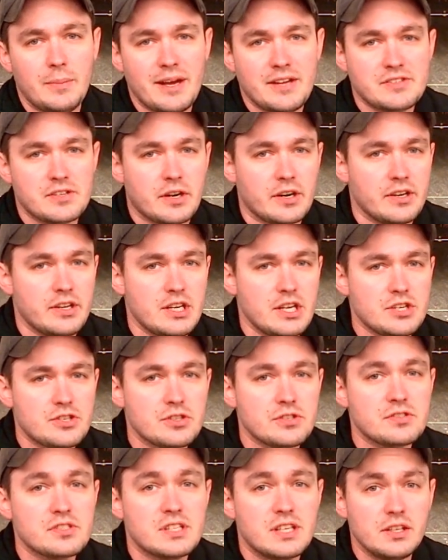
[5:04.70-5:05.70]
as our initial
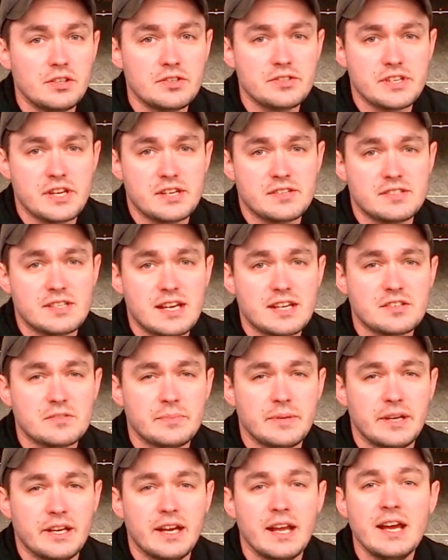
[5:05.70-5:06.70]
skills
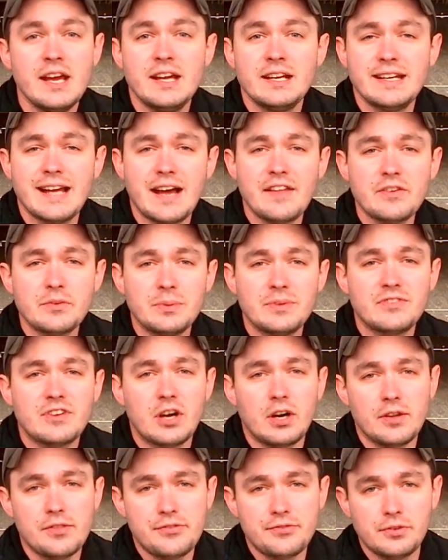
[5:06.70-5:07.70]
assessment, now that we've
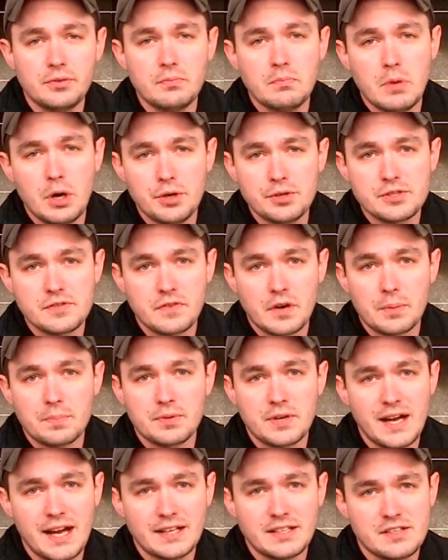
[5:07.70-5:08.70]
gone through most of our
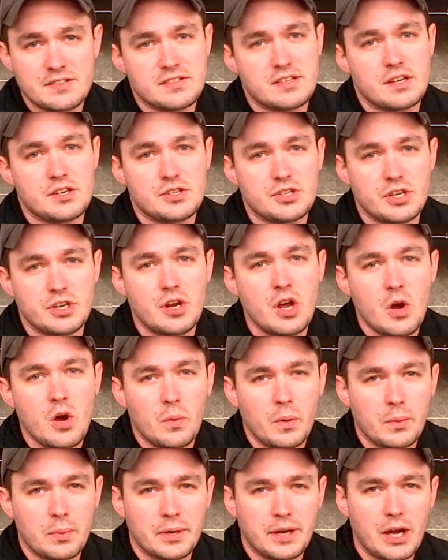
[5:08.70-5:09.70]
practice session,
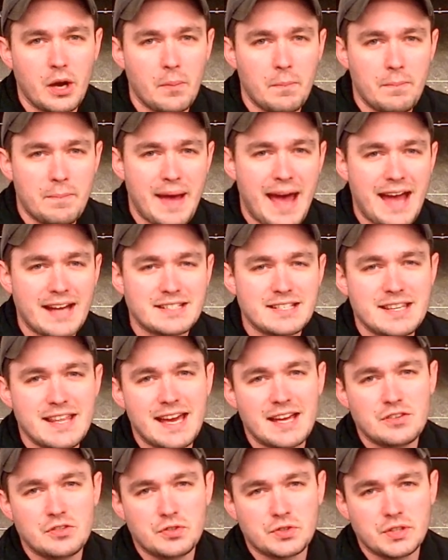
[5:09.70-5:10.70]
we want to go back to
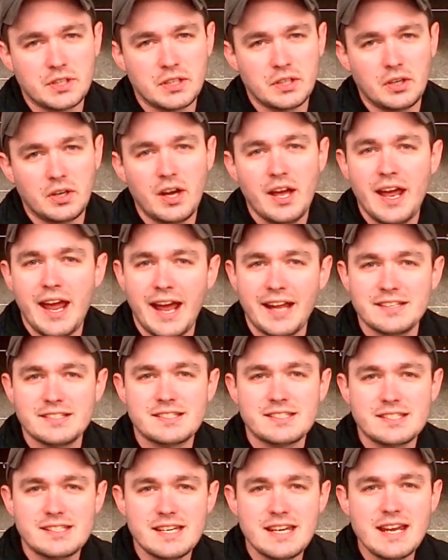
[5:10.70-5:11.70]
that drill and
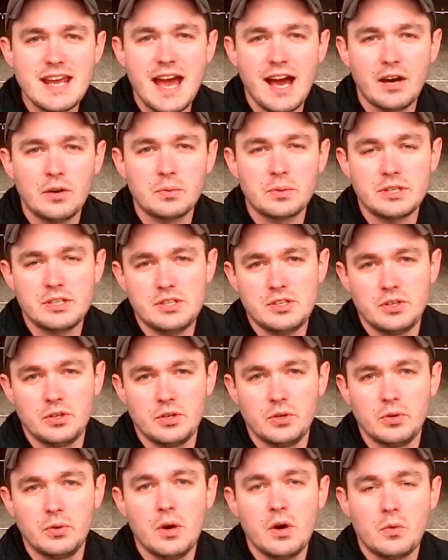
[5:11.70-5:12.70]
see how we
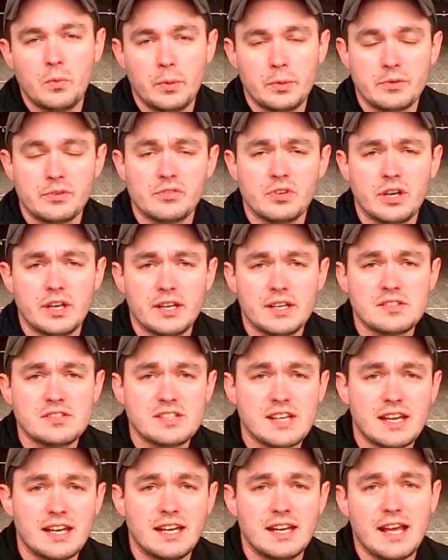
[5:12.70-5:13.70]
do when we run it a
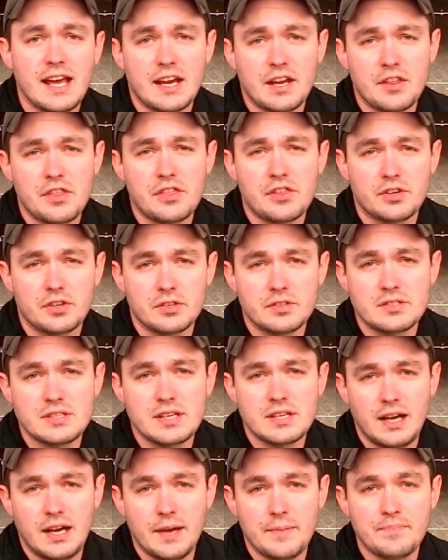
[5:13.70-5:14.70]
second and a third
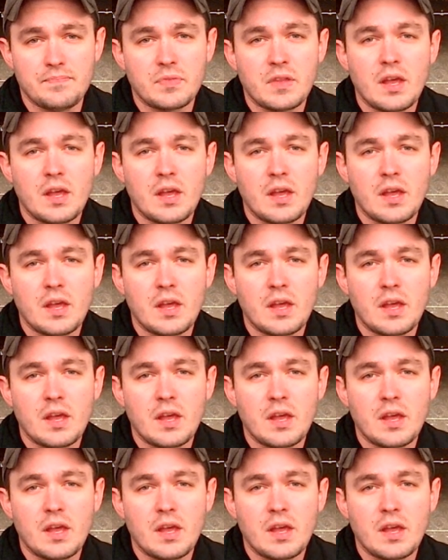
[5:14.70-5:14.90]
time.